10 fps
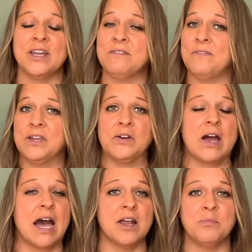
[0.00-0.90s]
to figure out
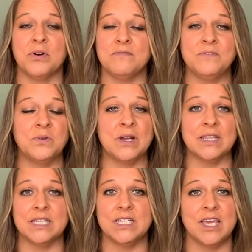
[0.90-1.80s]
how to put food on
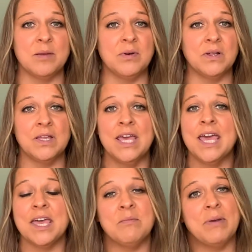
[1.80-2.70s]
the table
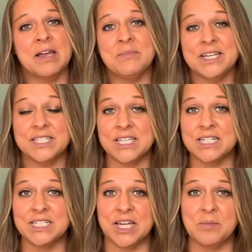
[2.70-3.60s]
and buy my son
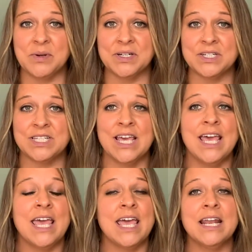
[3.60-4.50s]
diapers,
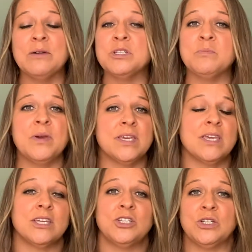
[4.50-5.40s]
and I was picking
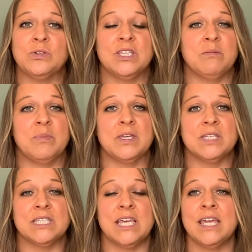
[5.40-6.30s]
and choosing
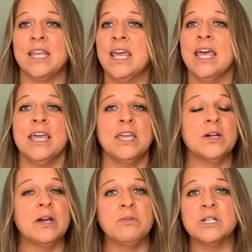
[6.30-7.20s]
bills. And here
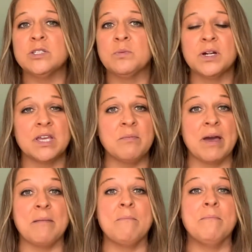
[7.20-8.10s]
I was working
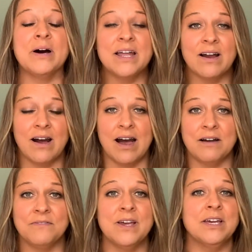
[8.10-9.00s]
my butt off,
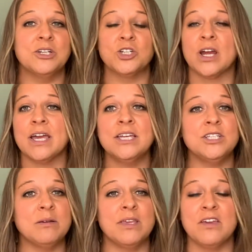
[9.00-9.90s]
trying
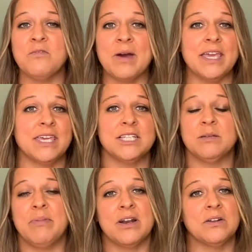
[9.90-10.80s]
to give my kids a
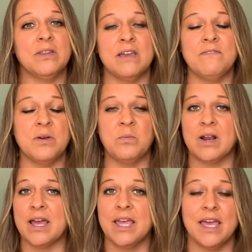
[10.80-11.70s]
better life than what
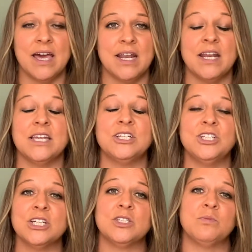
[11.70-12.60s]
I had, and it
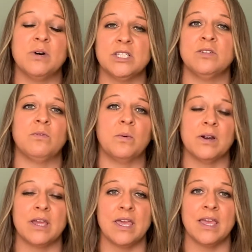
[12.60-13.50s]
just wasn't
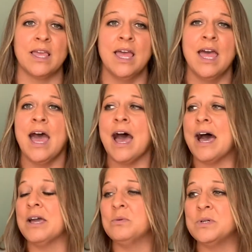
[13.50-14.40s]
working.
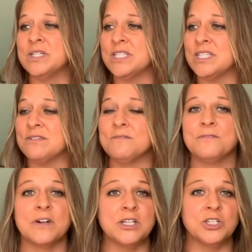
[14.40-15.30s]
I was
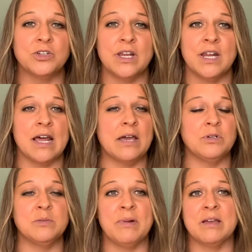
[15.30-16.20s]
frustrated. I
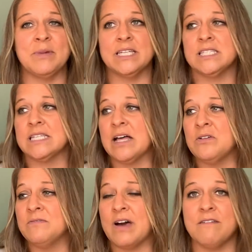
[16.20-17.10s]
was by
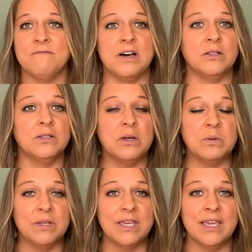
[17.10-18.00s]
myself. I felt
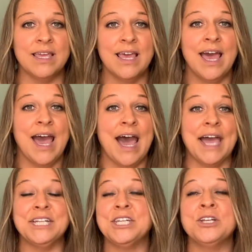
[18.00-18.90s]
lonely. I
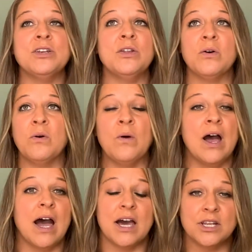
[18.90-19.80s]
didn't know
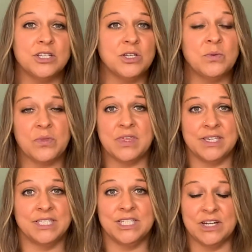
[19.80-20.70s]
how to do
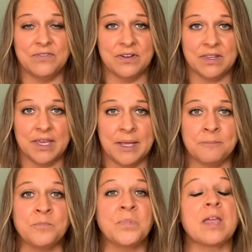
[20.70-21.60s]
things differently,
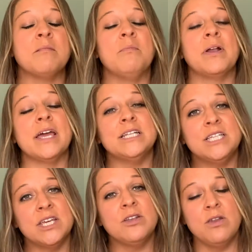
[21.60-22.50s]
but I
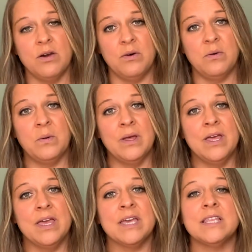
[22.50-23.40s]
did know
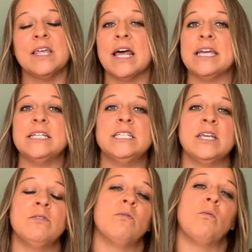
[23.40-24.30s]
that I
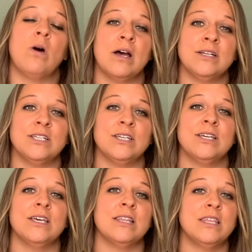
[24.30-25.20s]
didn't want
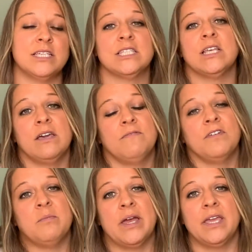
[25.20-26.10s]
this life for
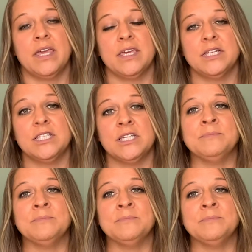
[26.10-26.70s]
my kids.